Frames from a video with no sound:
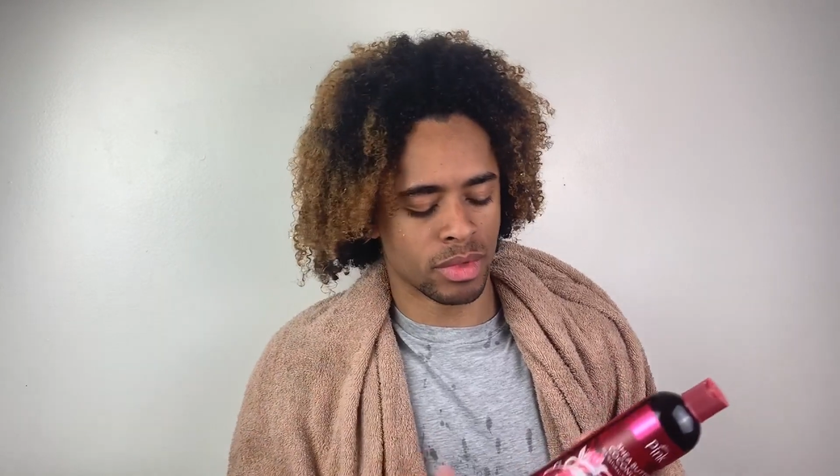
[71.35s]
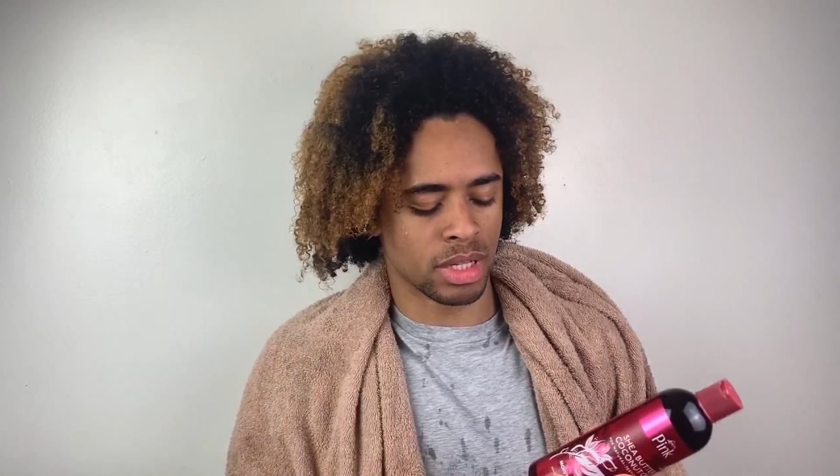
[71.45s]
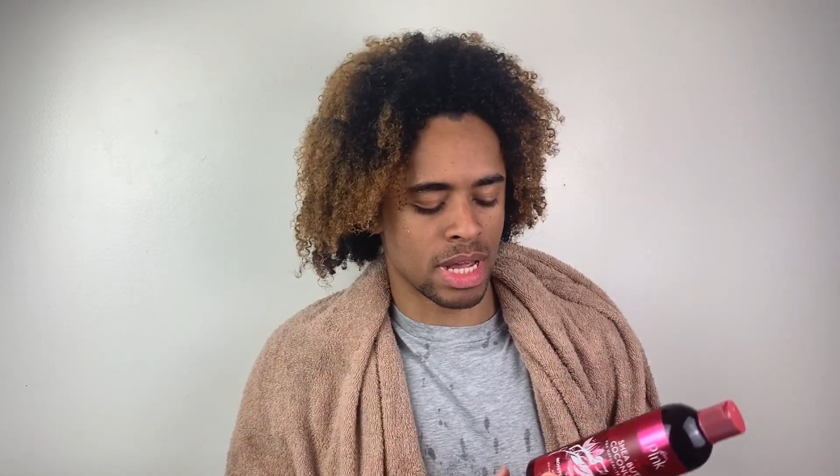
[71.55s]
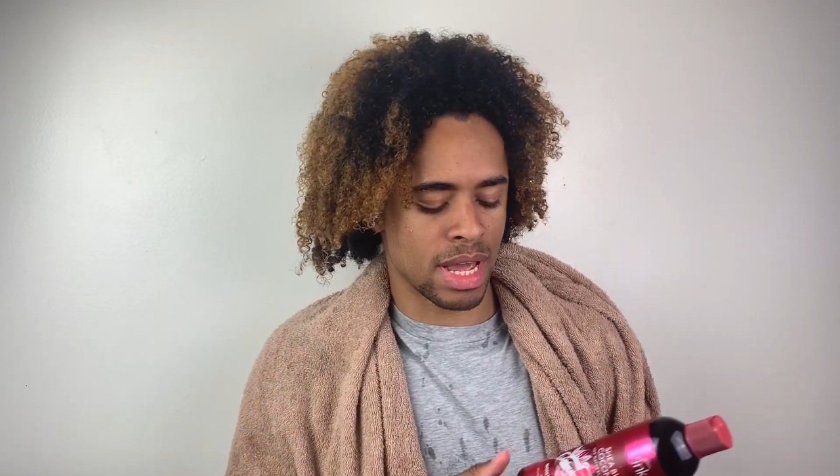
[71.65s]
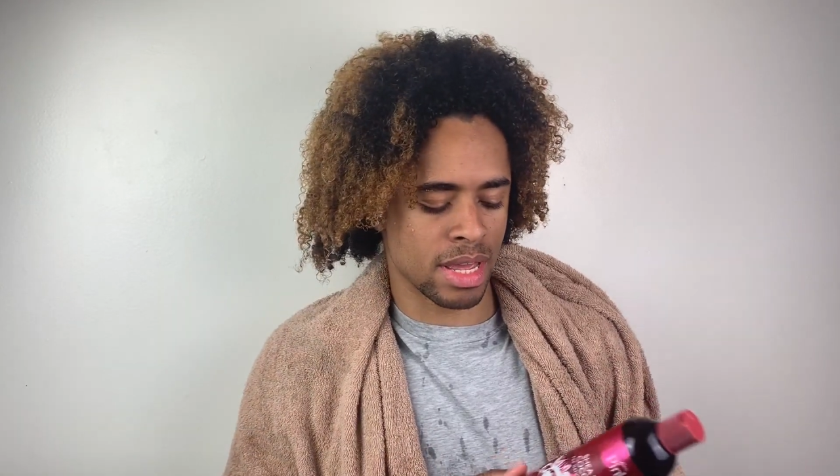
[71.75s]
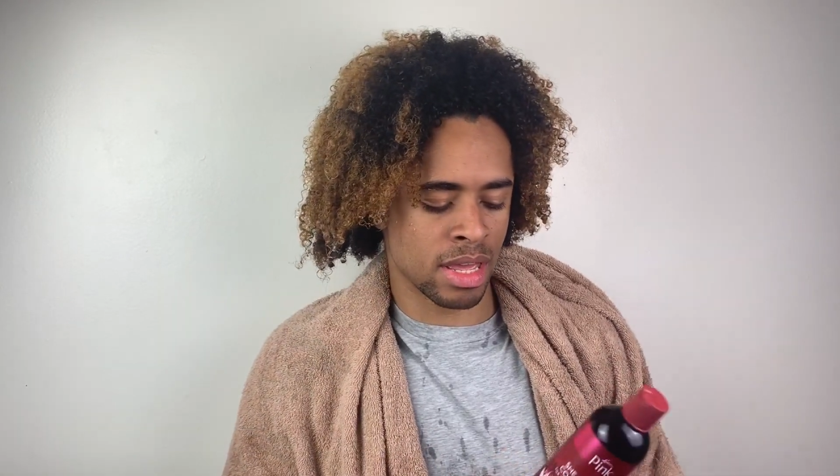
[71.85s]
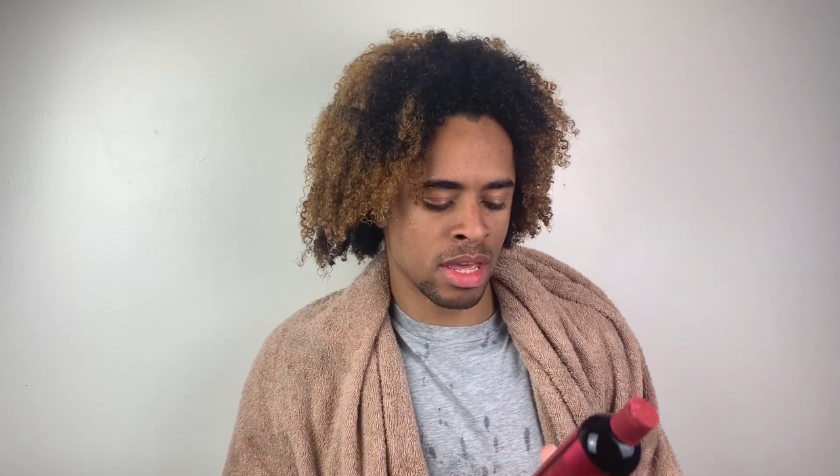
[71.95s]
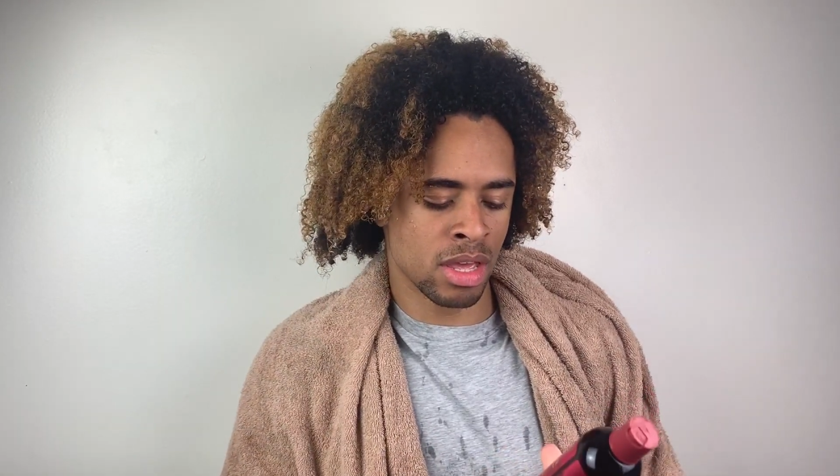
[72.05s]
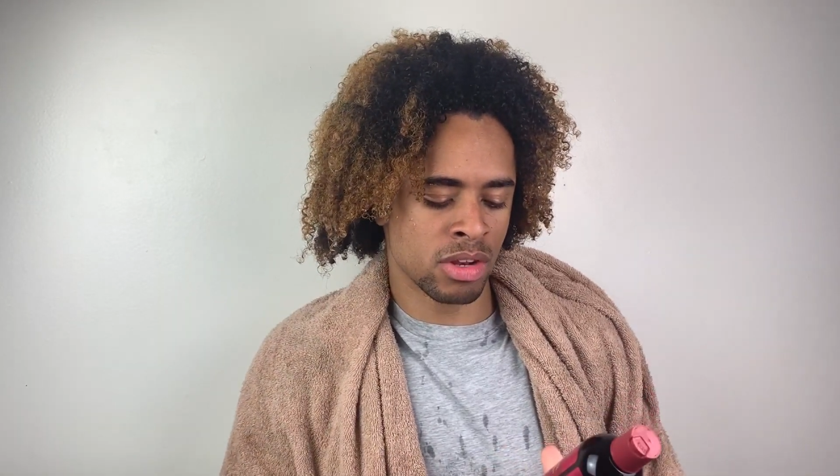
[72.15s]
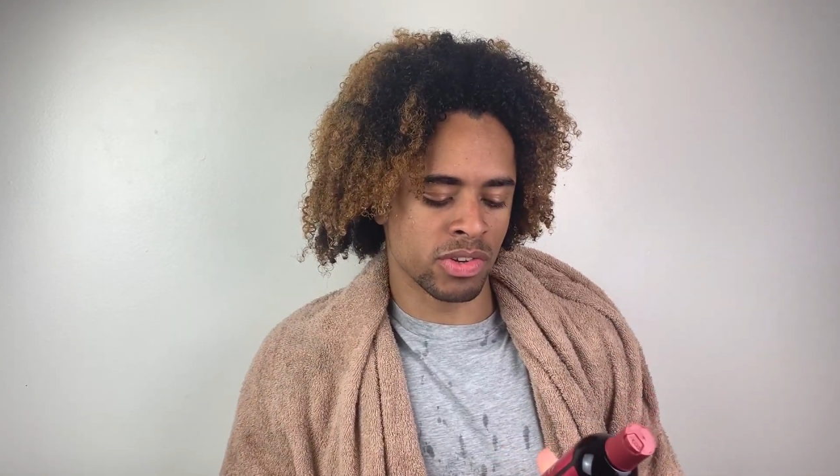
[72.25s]
Like,
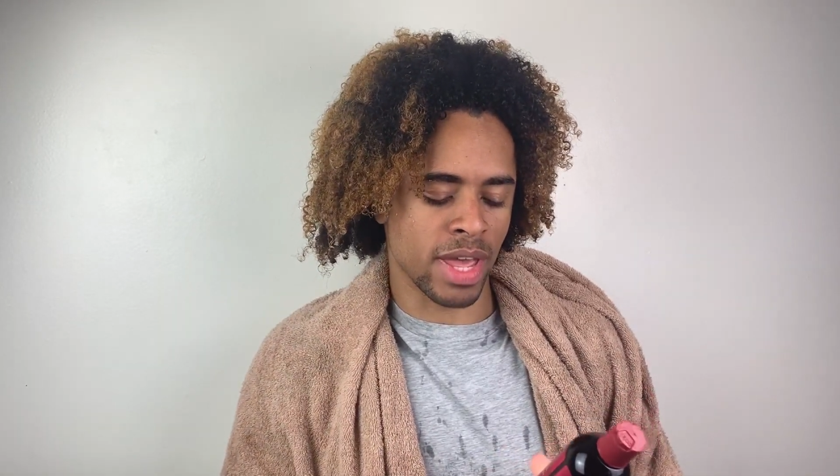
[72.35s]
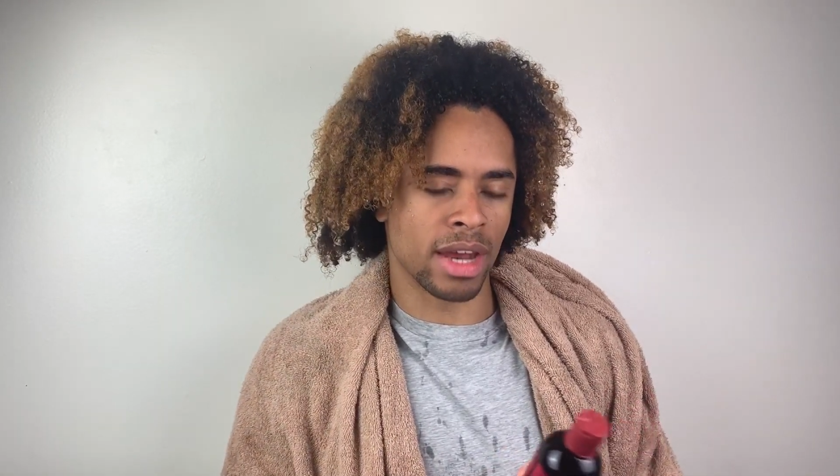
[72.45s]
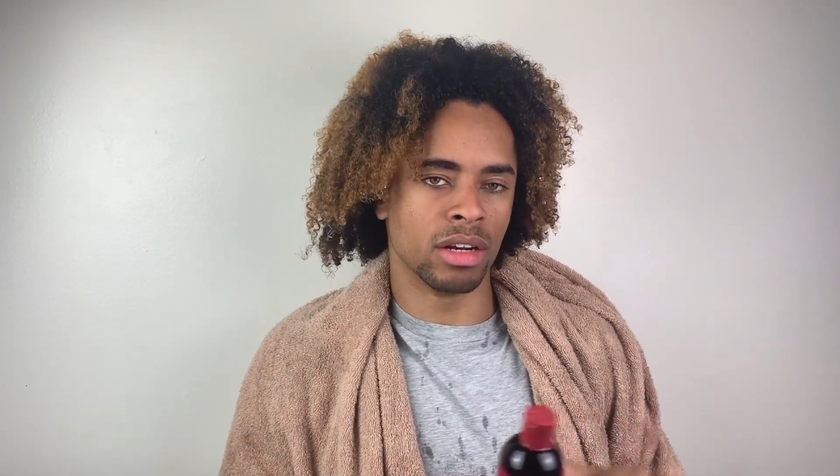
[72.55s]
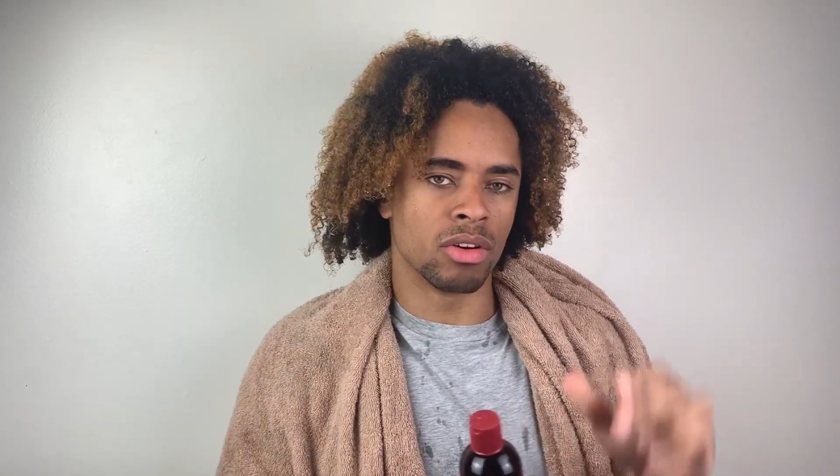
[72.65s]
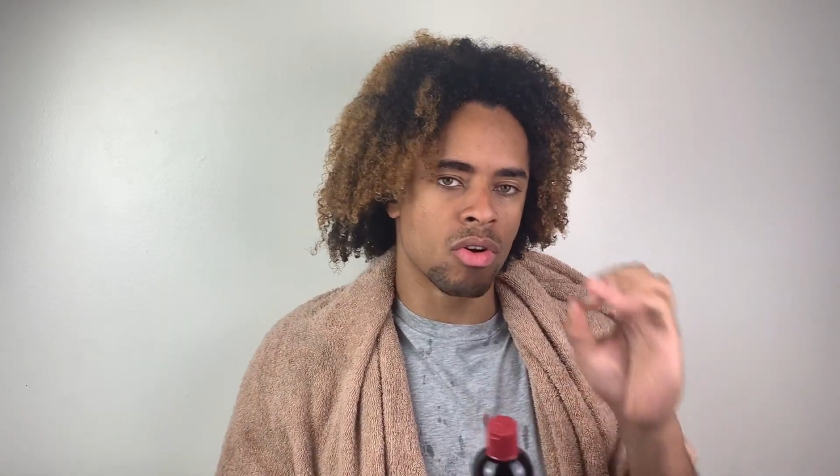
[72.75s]
just add a little